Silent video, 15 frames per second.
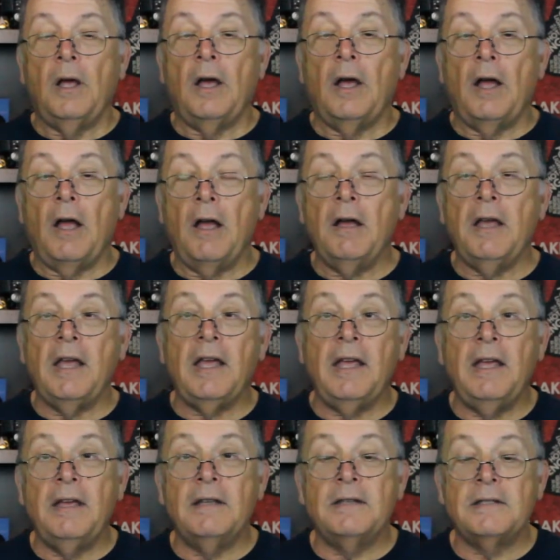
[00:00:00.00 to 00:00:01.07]
hugging
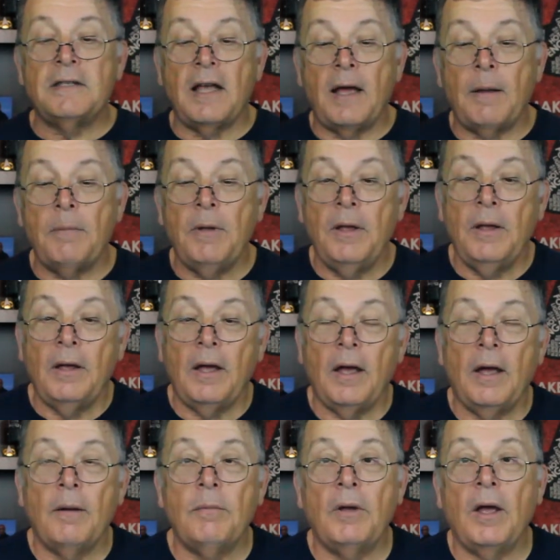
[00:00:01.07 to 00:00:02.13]
his
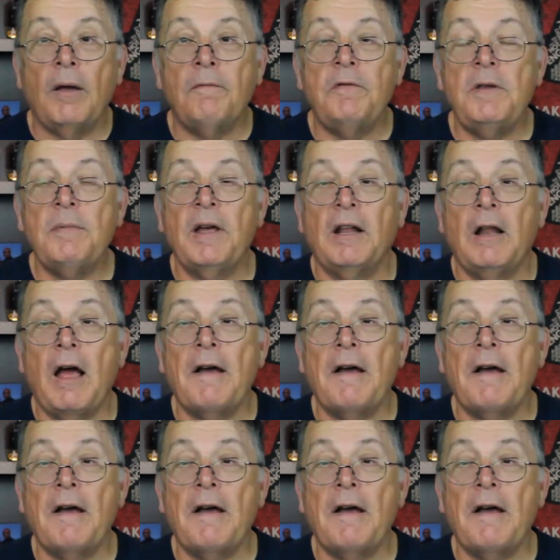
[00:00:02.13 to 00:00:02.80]
female